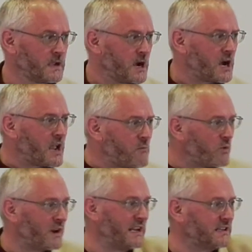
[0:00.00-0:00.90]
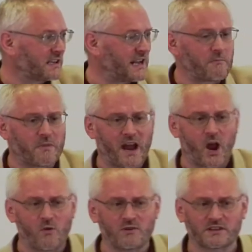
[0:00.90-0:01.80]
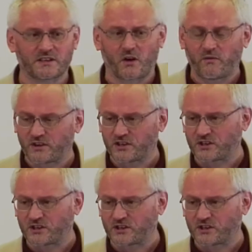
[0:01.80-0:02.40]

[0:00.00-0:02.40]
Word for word: I am willing to let my own selfish